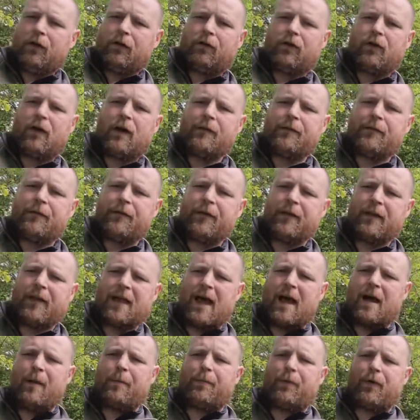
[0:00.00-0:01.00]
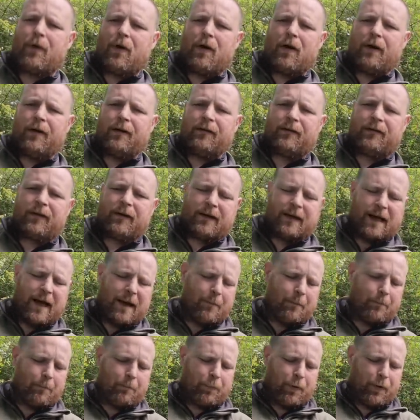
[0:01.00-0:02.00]
So everything that I brought into
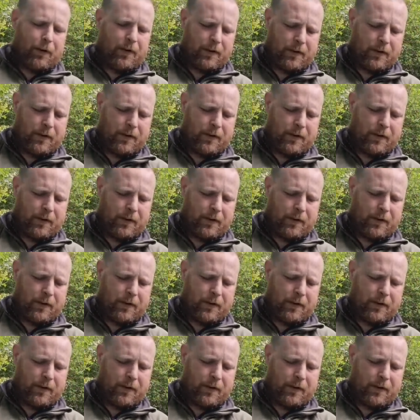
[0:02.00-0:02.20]
camp